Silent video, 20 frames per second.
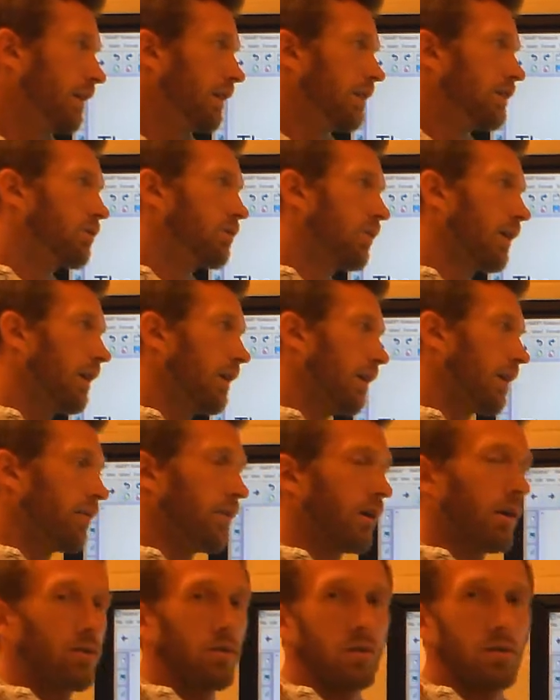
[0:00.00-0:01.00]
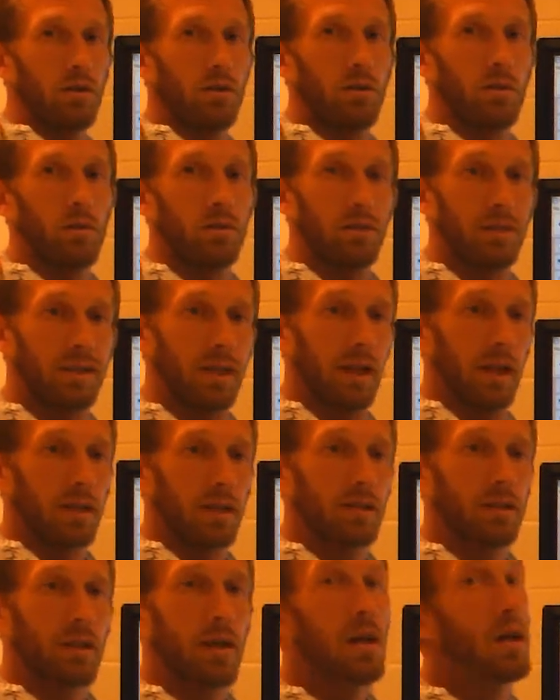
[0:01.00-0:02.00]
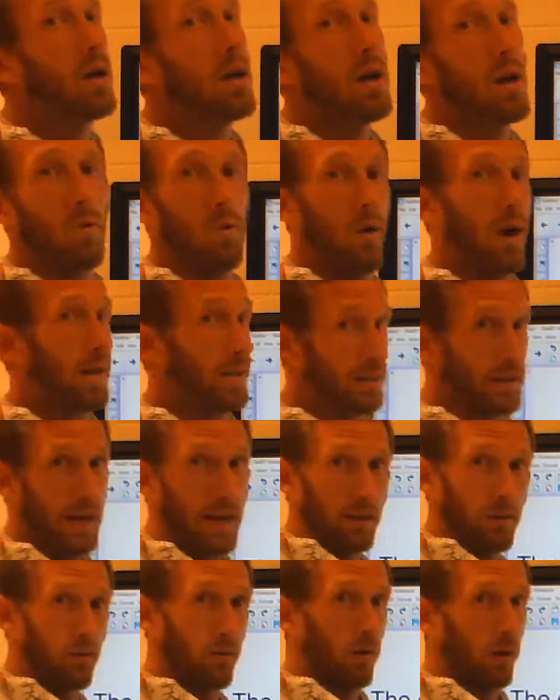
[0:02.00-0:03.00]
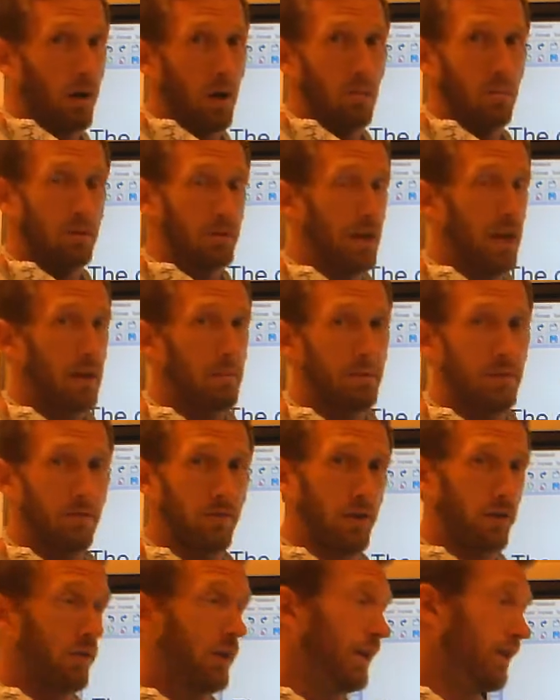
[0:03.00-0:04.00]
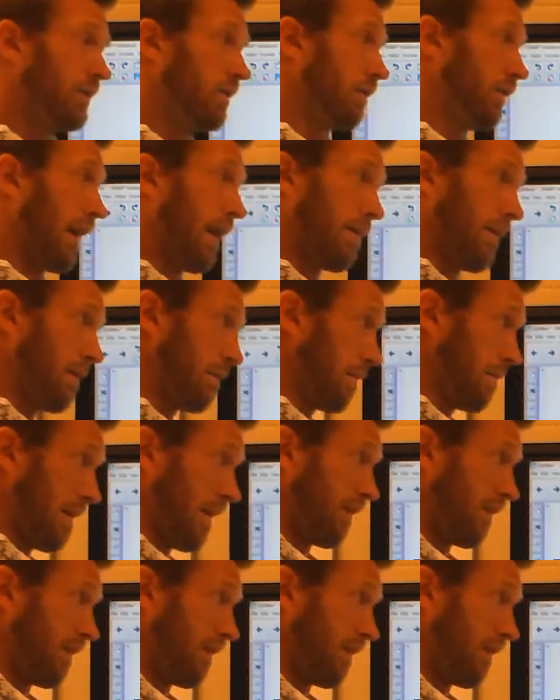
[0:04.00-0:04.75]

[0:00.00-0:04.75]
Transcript: is greater than or equal to 6. Watch that through a couple times if you need to. That might be